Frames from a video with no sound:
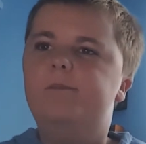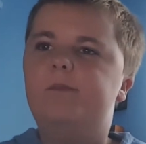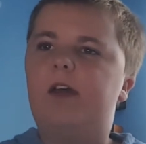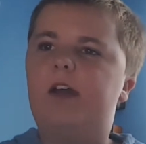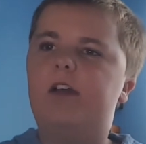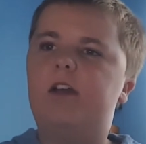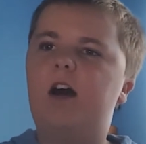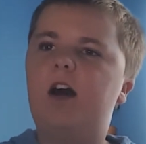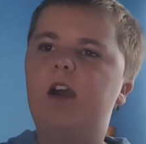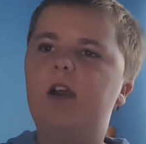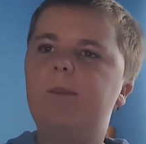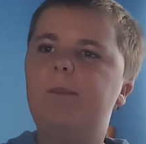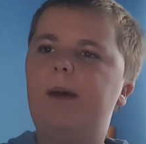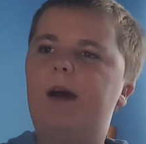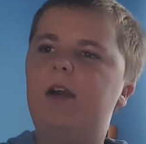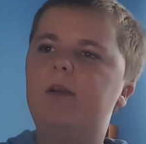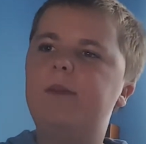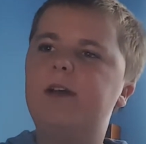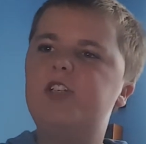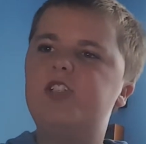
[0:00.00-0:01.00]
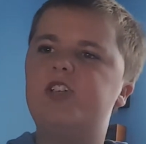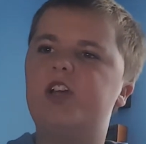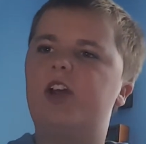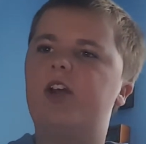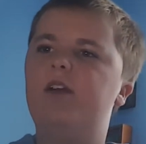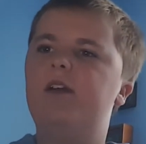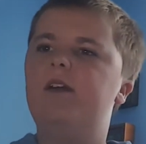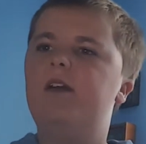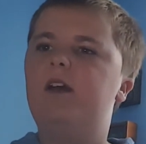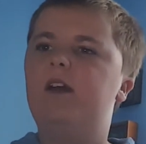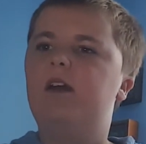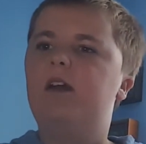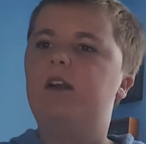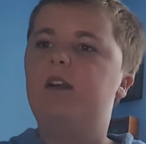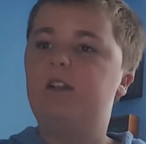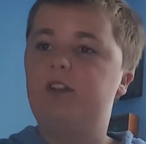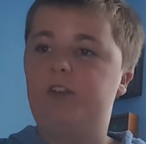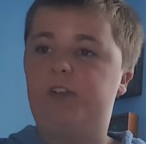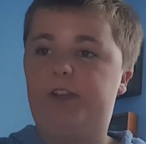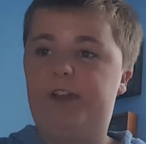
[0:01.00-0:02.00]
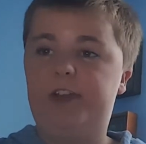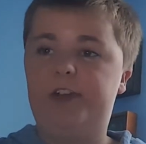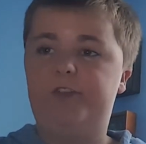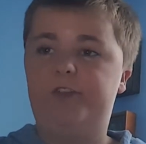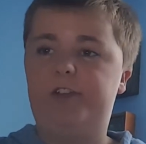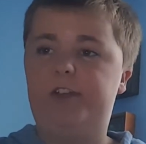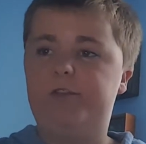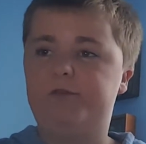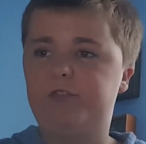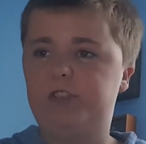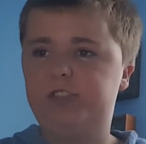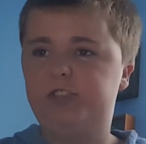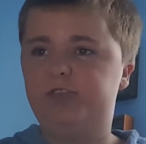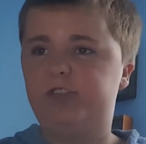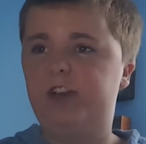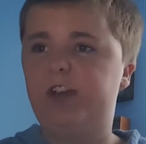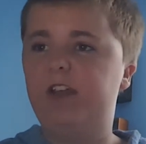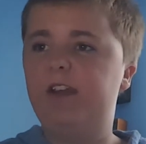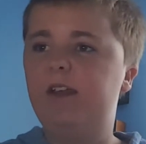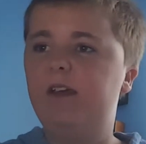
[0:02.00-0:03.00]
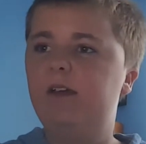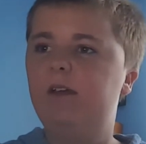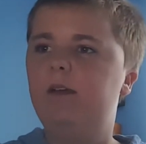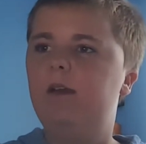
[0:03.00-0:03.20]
I got up out of my chair, clearly angry and frustrated,